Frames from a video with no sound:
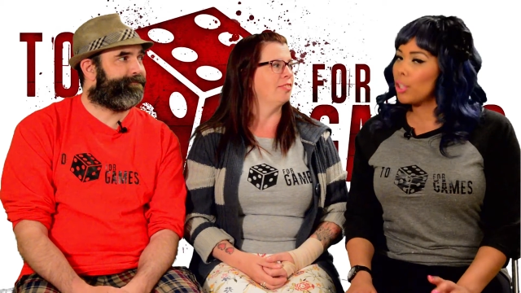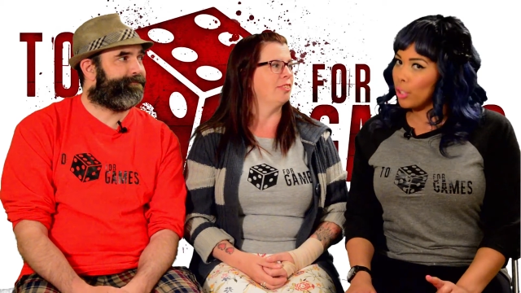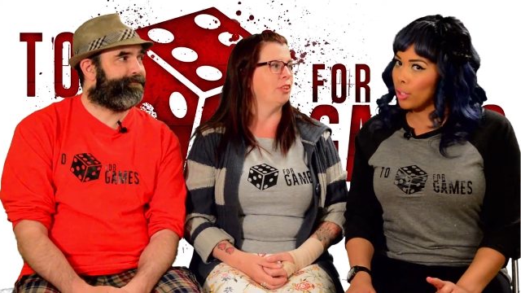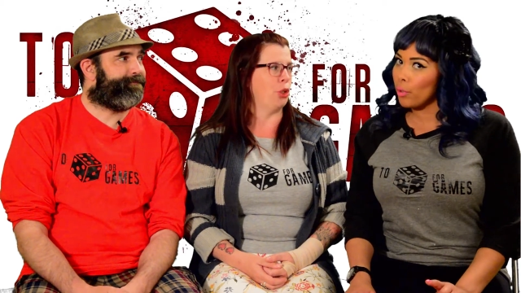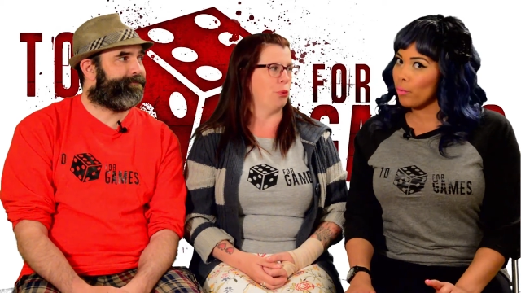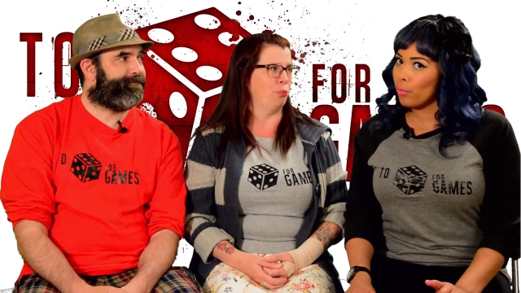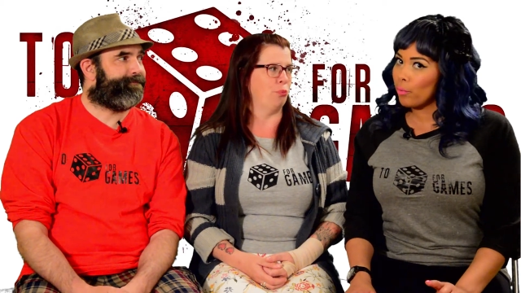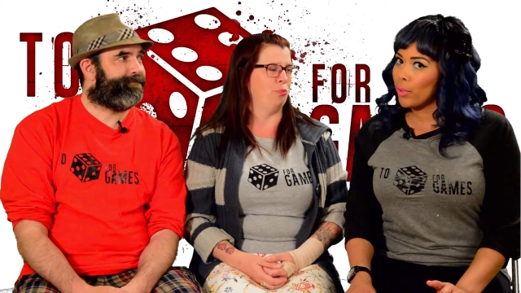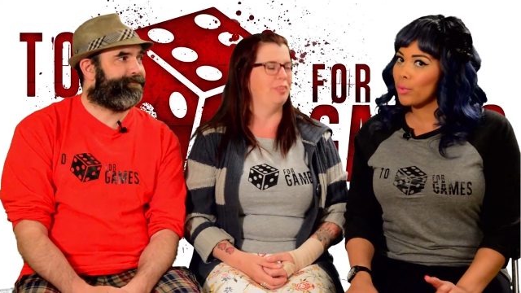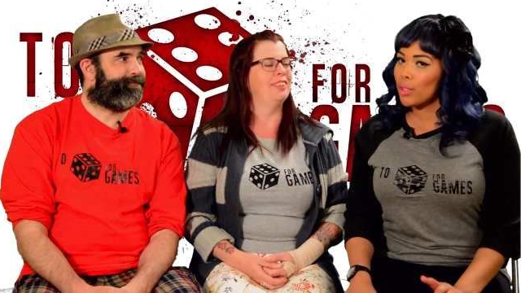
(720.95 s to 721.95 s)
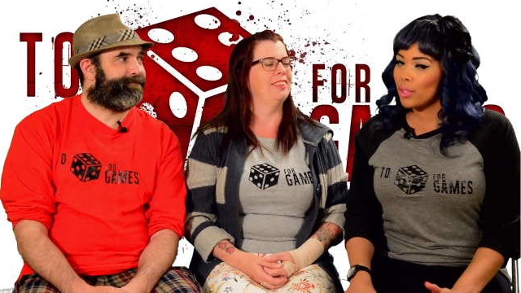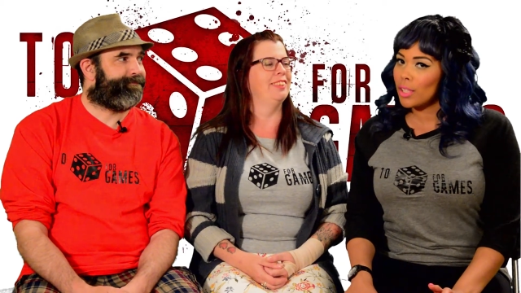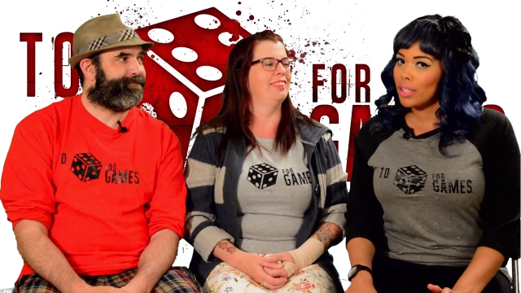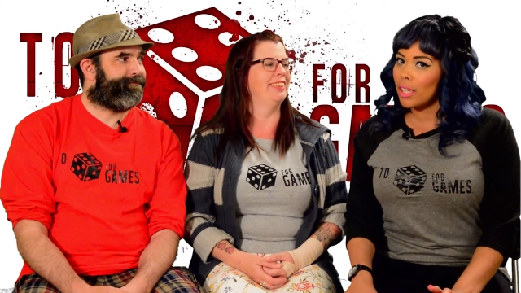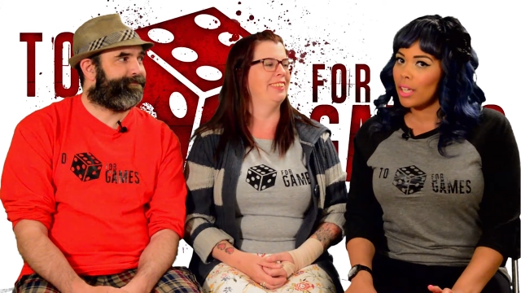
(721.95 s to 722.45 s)
Speaker 1: no, you still
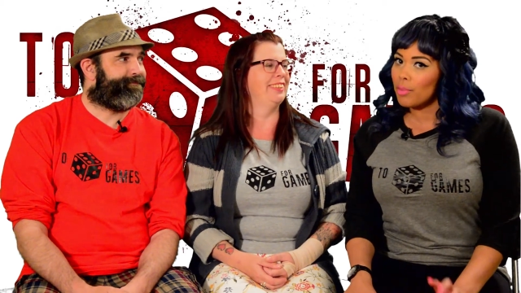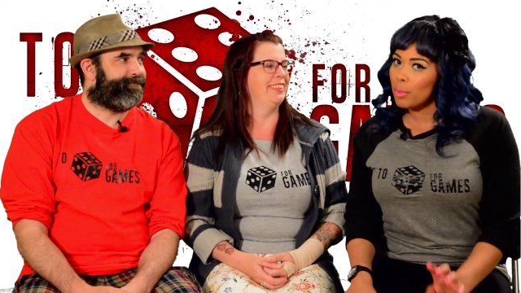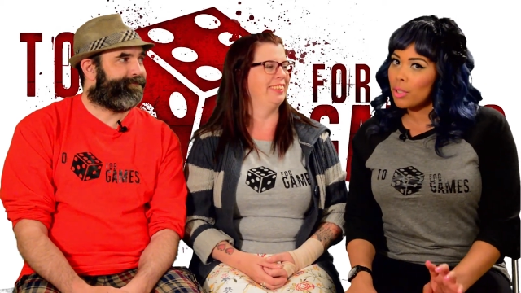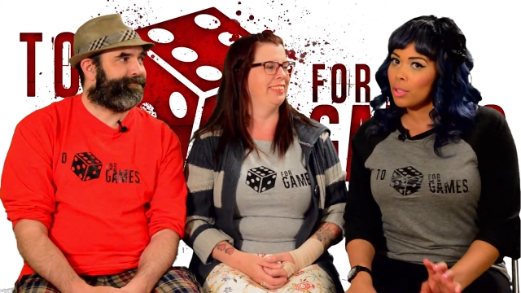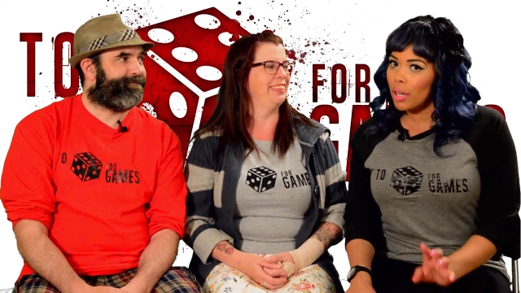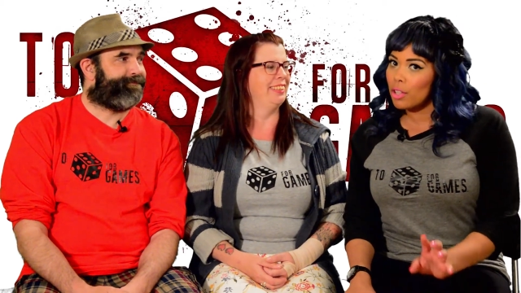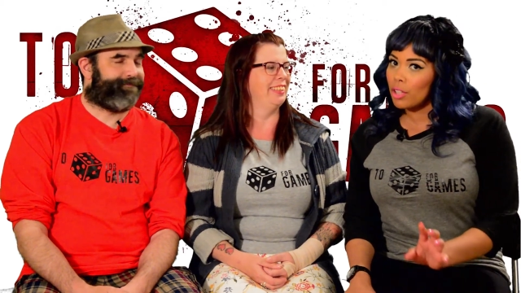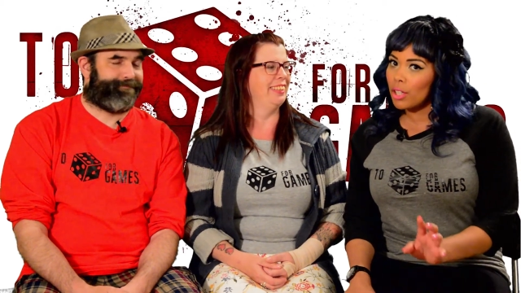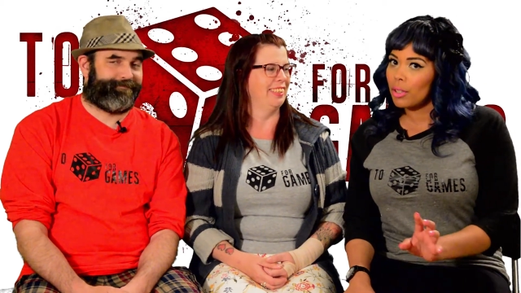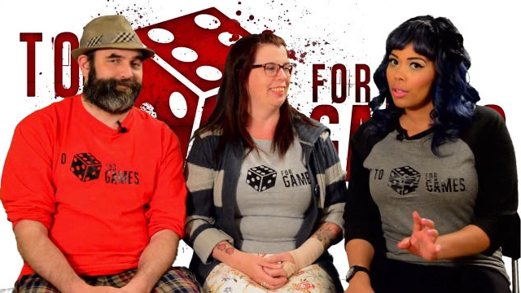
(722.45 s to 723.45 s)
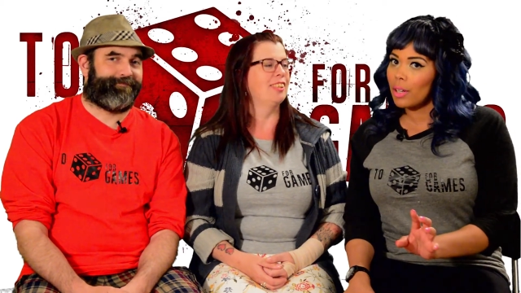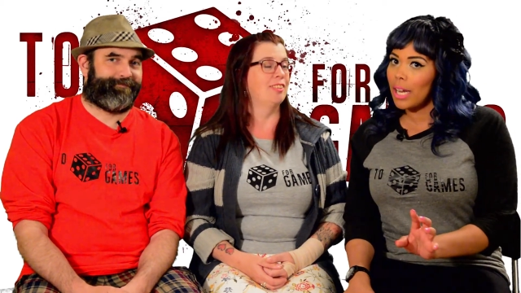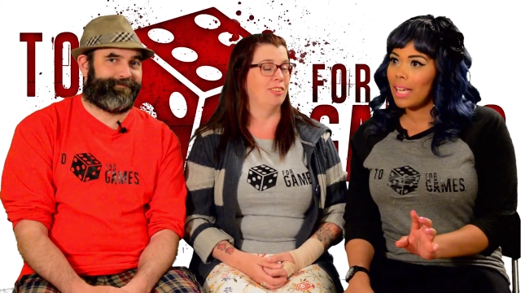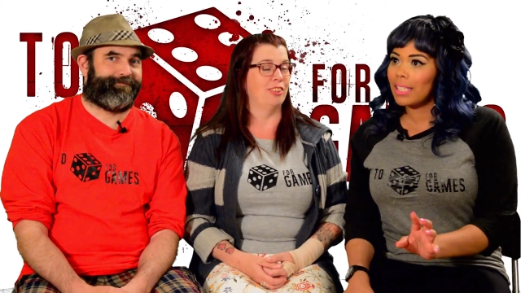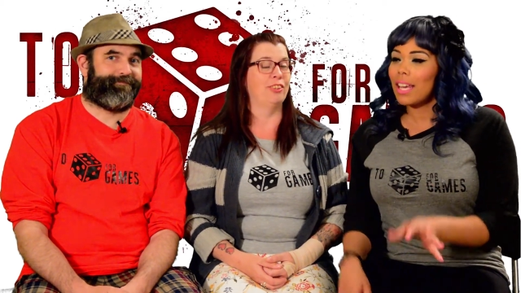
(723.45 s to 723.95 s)
need to have a bit of strategy here.
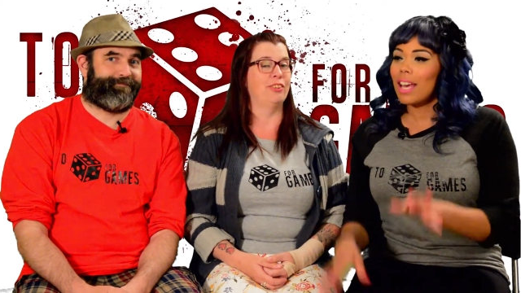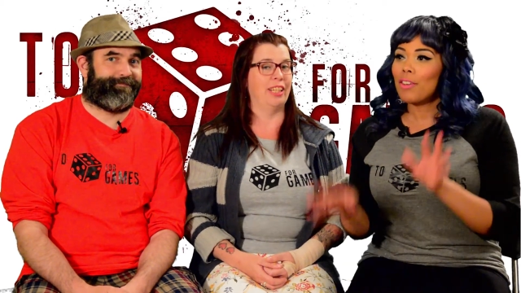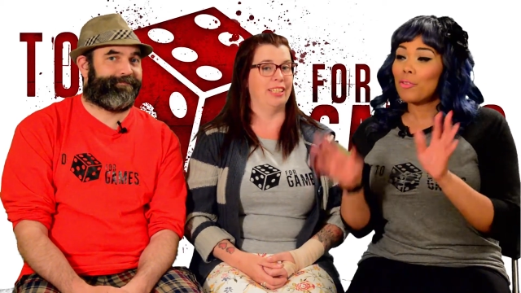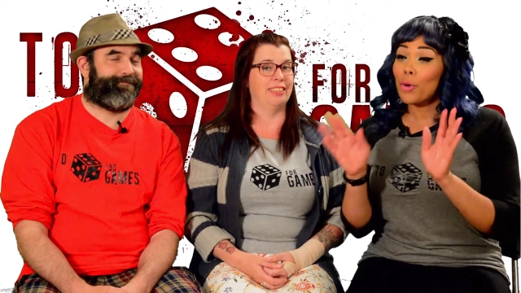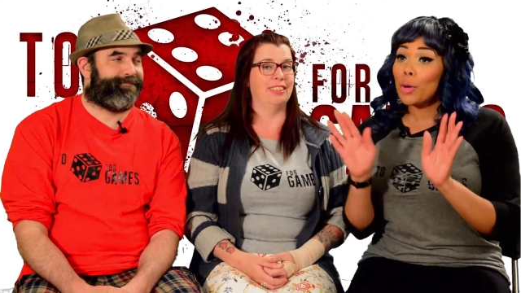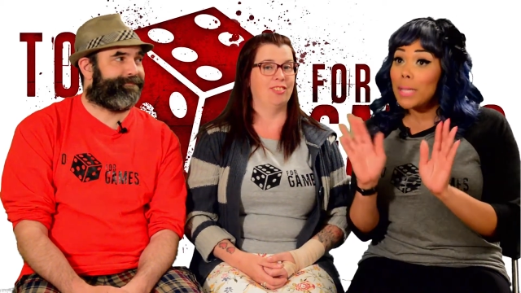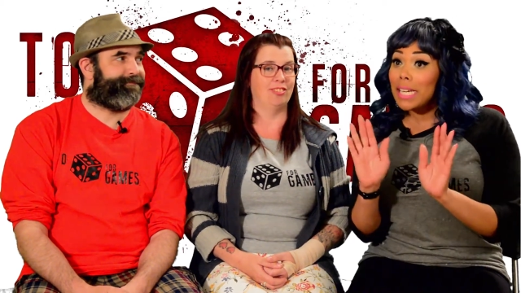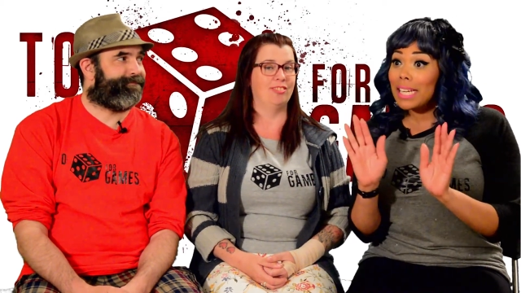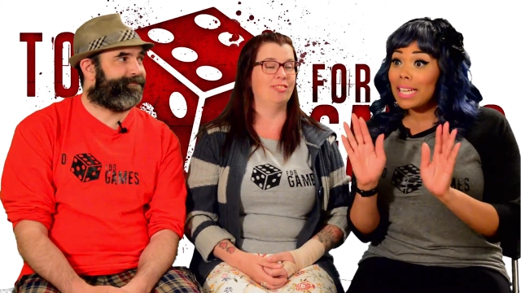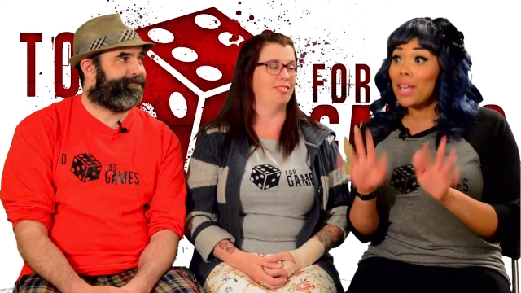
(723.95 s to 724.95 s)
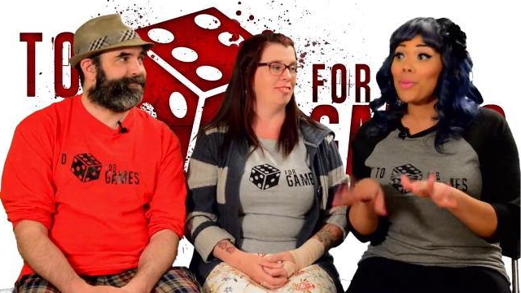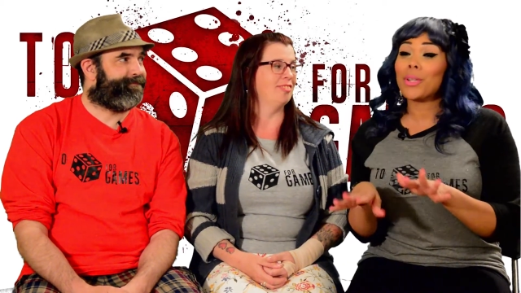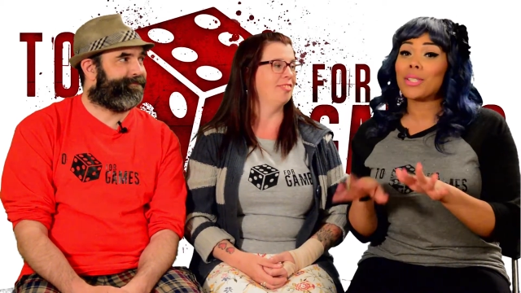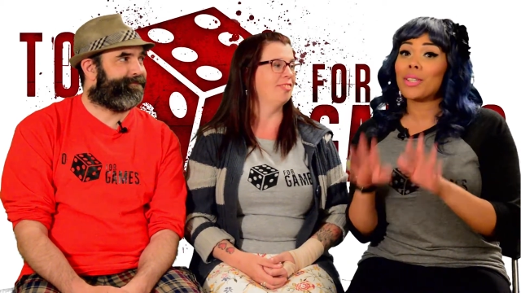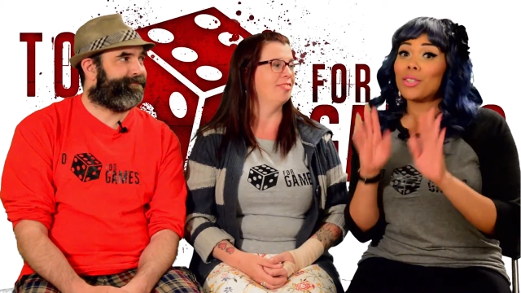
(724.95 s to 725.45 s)
And for me, it
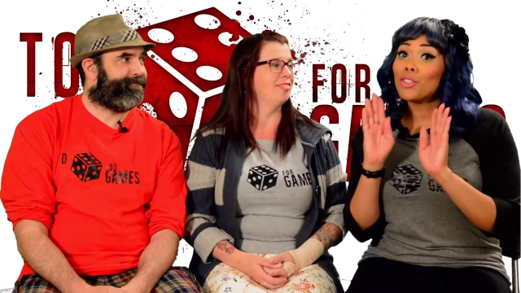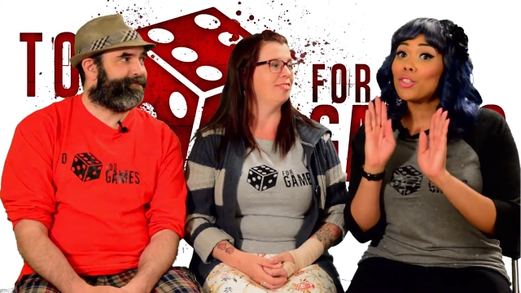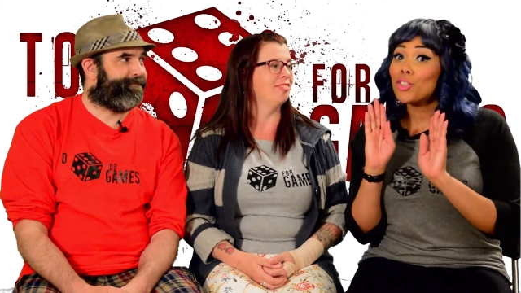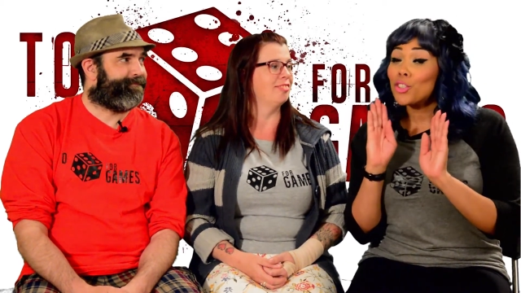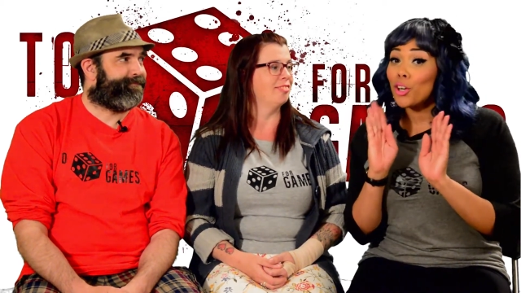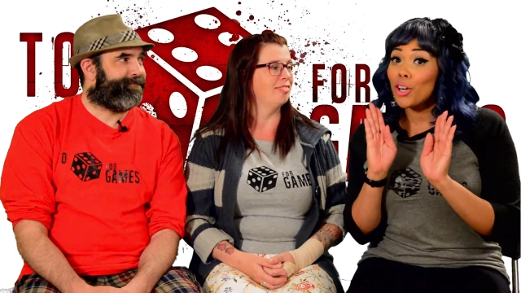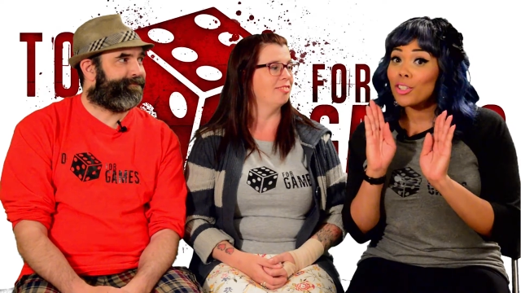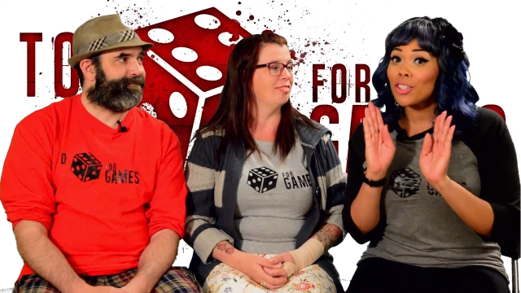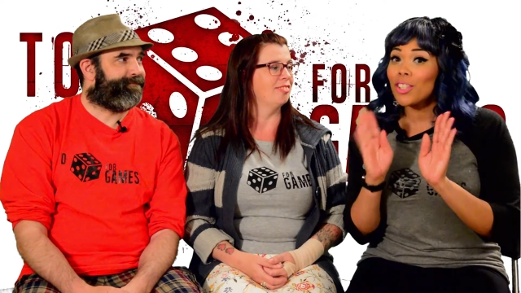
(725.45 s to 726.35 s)
was the church.